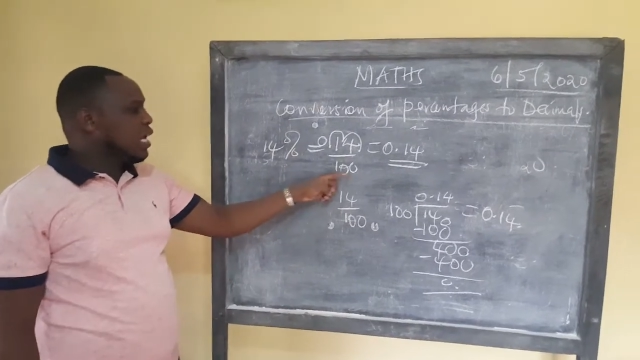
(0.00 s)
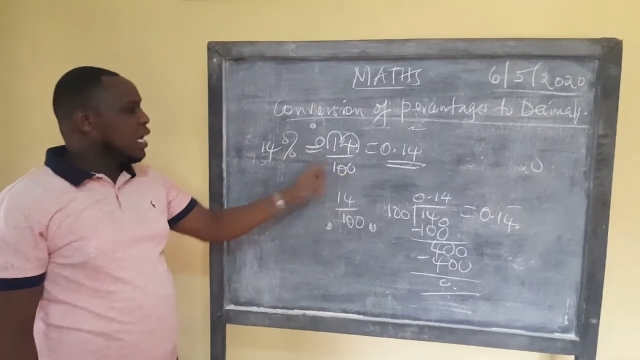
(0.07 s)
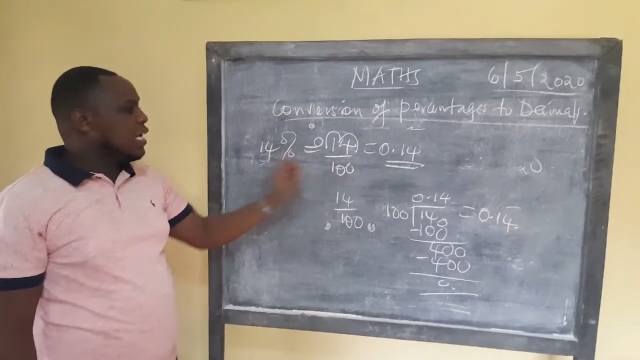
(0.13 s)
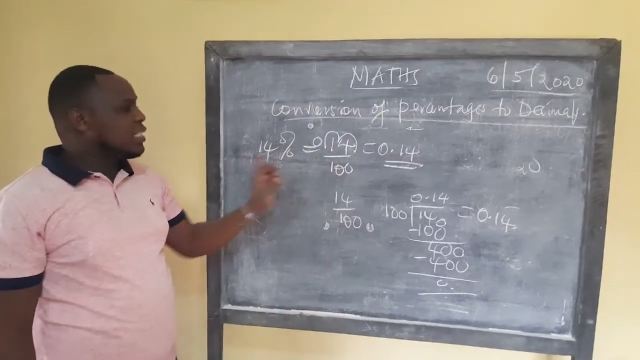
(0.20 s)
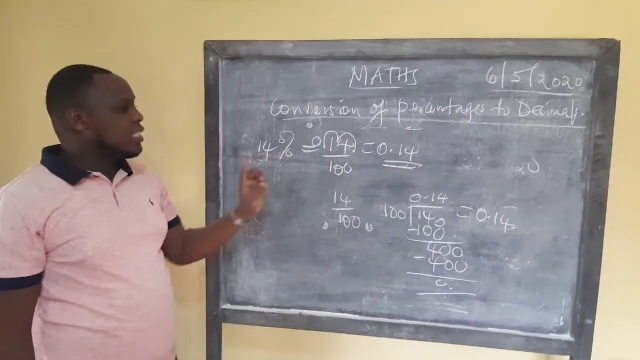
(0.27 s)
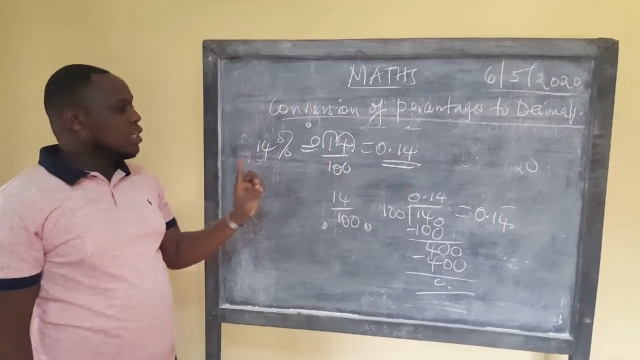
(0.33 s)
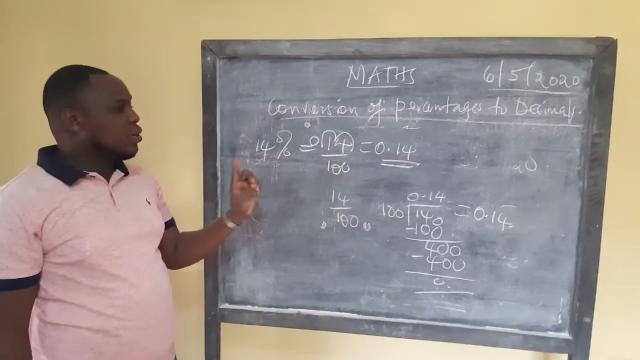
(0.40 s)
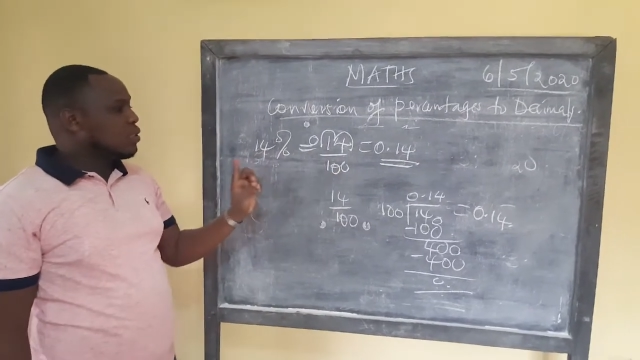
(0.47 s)

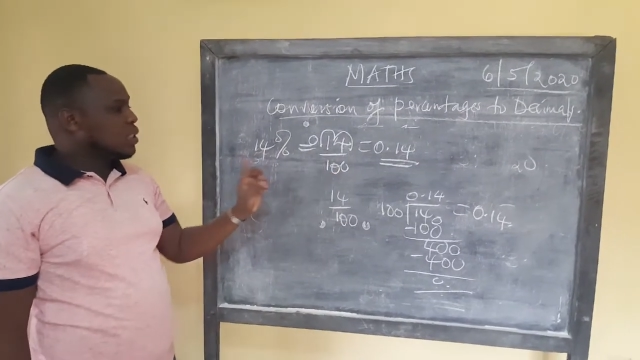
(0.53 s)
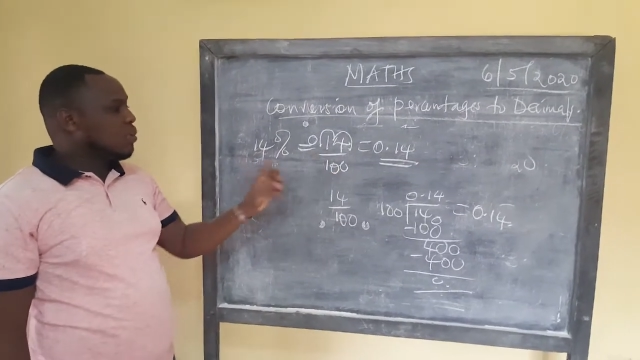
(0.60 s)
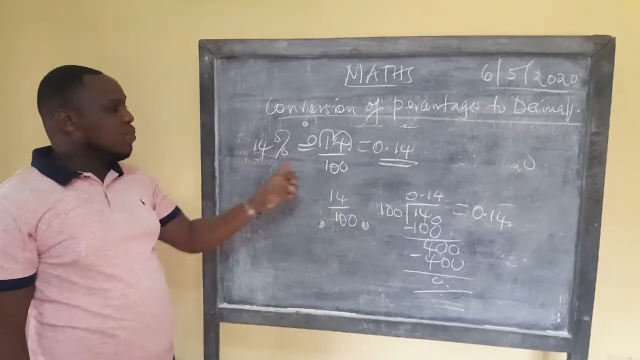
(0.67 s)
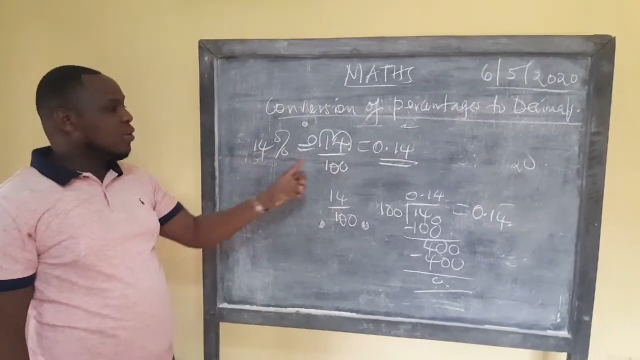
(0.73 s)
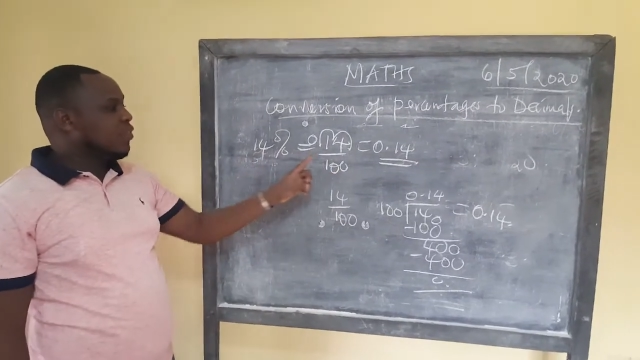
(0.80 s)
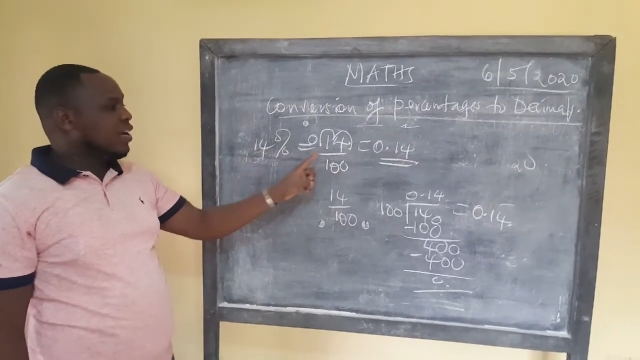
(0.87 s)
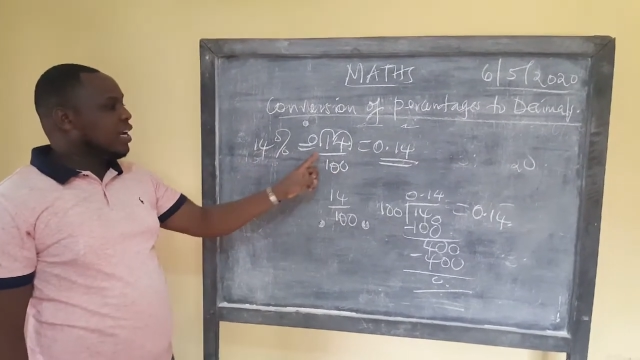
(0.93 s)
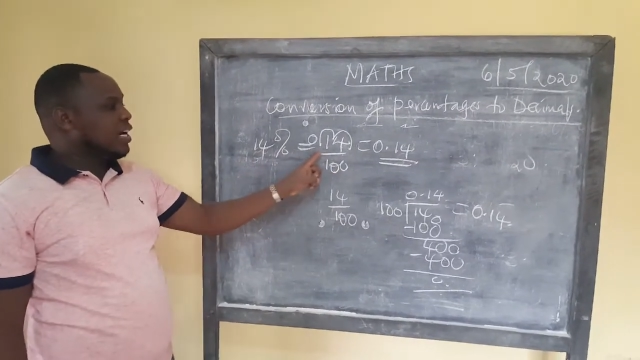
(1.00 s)
instead of
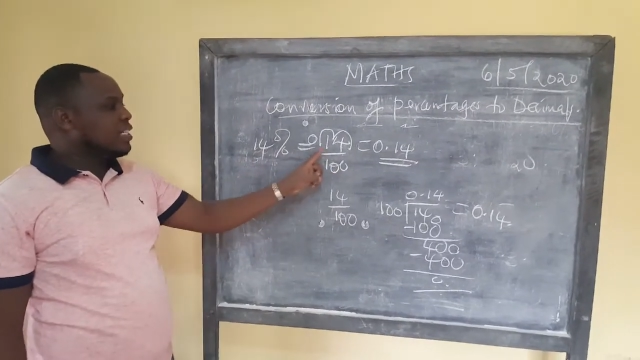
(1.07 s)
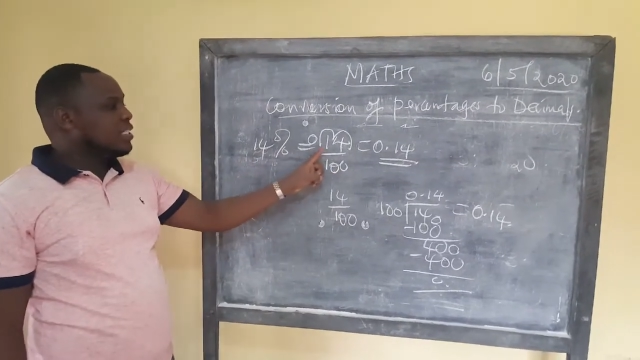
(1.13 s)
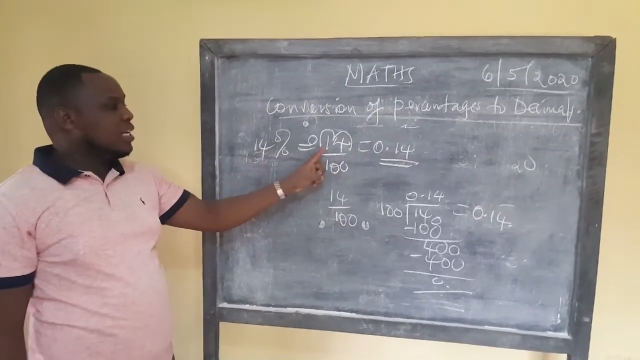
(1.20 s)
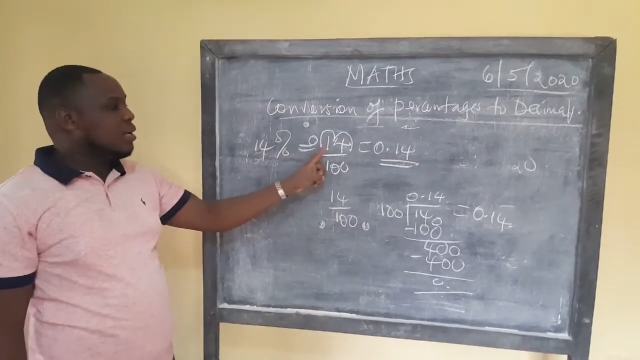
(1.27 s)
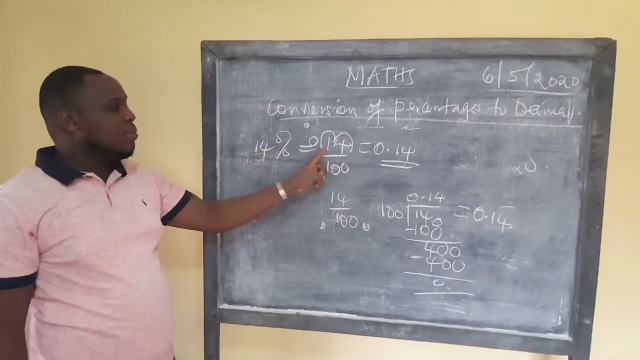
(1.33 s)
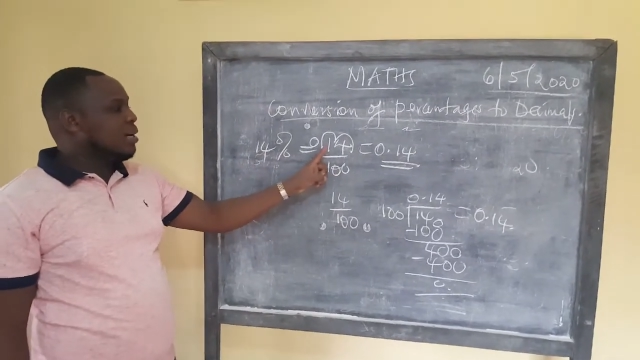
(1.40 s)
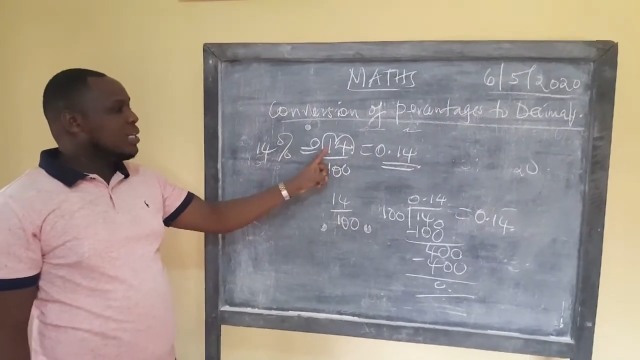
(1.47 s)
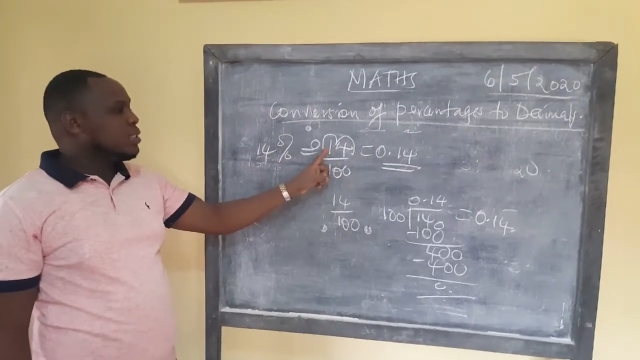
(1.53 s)
simplifying and saying
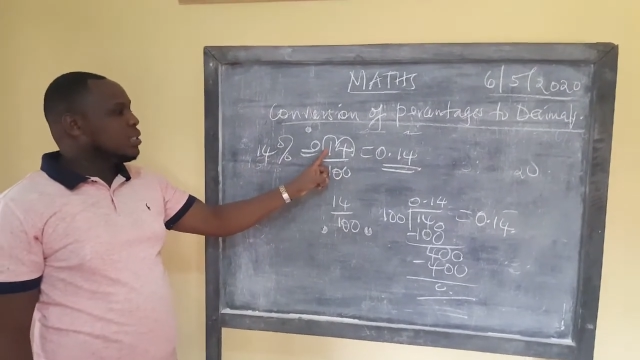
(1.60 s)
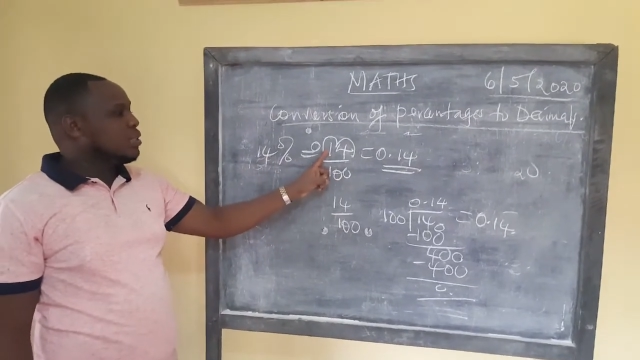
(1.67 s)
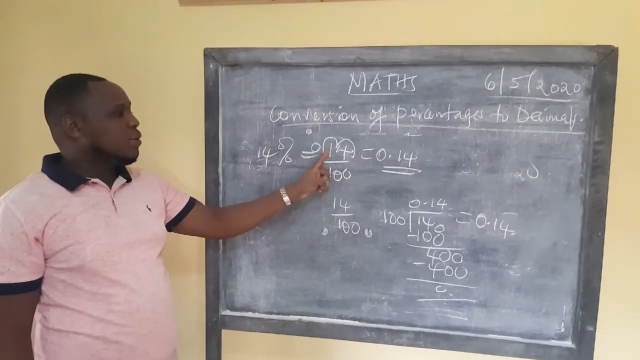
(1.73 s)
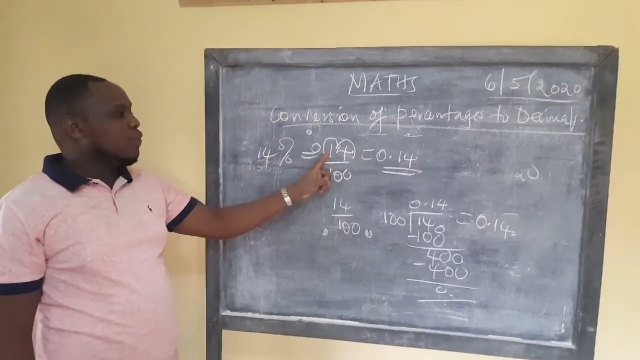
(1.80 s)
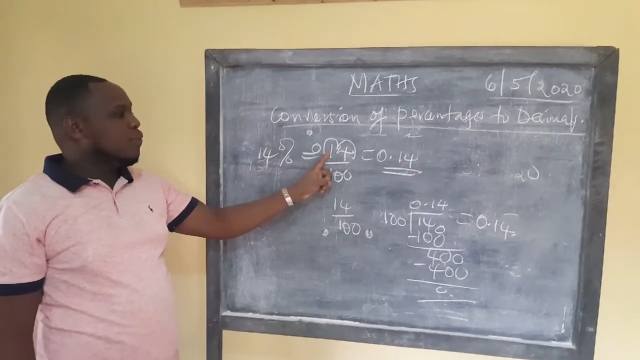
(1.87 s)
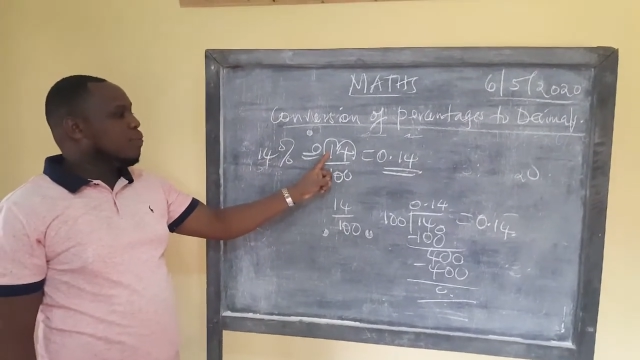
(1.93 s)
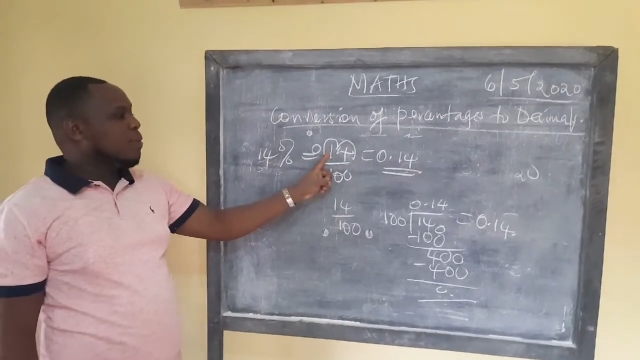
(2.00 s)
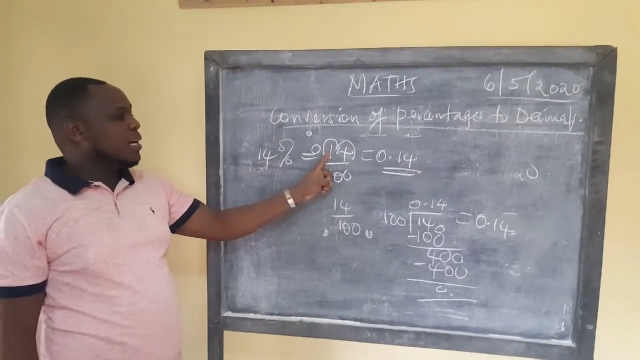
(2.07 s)

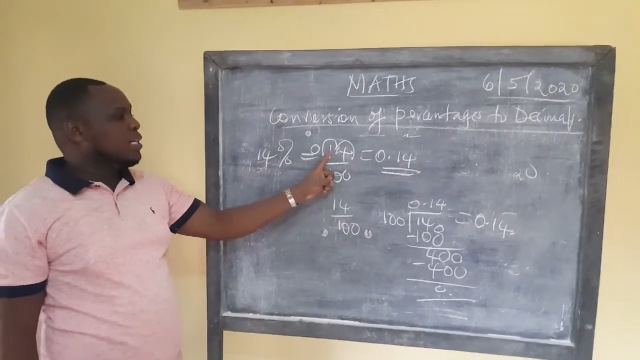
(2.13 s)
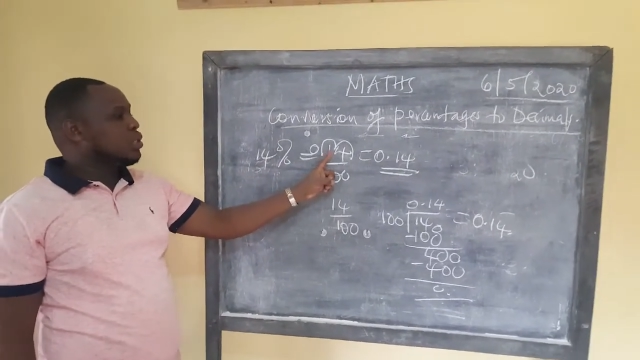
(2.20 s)
by